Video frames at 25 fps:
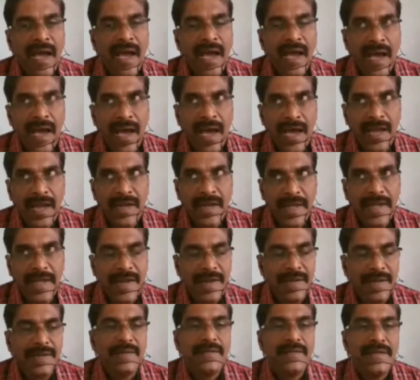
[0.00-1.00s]
And in
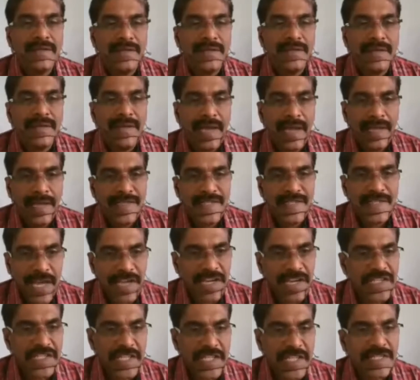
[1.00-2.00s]
a
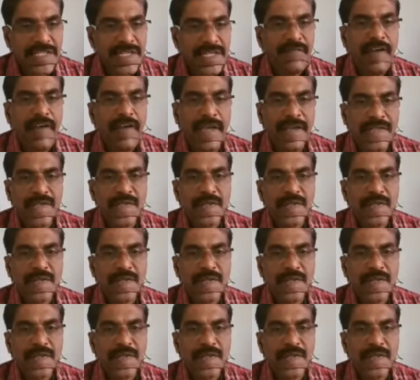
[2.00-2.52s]
statistics wise,